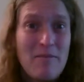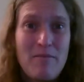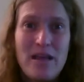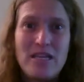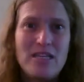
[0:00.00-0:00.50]

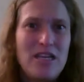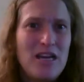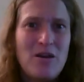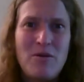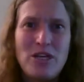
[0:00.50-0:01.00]
But,
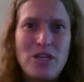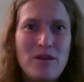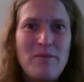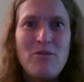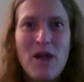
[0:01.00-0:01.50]
it
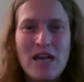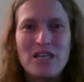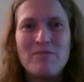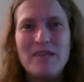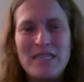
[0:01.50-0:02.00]
shouldn't be rushed.
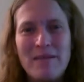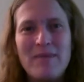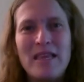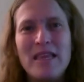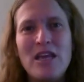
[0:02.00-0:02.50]
It should be
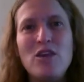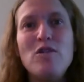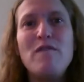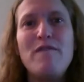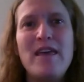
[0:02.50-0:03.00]
something that
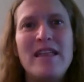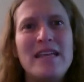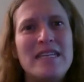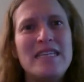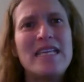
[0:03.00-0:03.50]
you feel
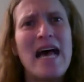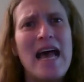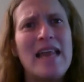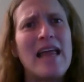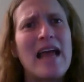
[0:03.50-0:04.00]

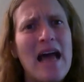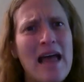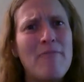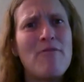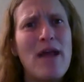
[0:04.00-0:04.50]
inside like,
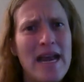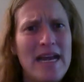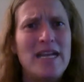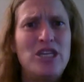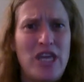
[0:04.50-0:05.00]
I'm
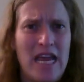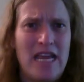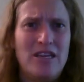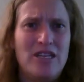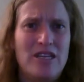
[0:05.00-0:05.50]
ready to
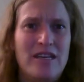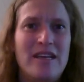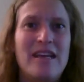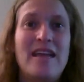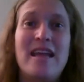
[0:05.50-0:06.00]
change.
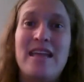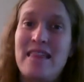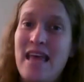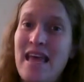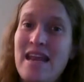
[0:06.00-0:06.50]

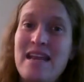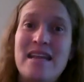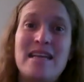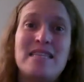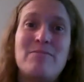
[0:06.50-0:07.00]
And then
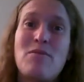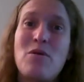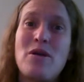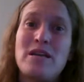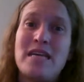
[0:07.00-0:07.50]
it's
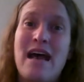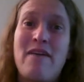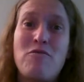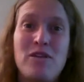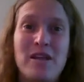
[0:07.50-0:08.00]
important to
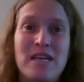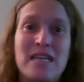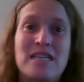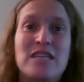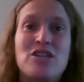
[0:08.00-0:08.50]
have
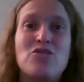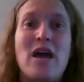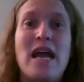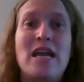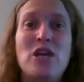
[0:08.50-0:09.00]
willingness to
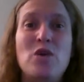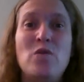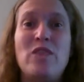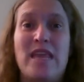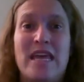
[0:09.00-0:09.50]
try new
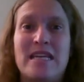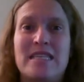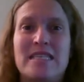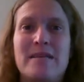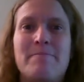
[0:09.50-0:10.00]

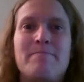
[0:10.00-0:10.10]
things.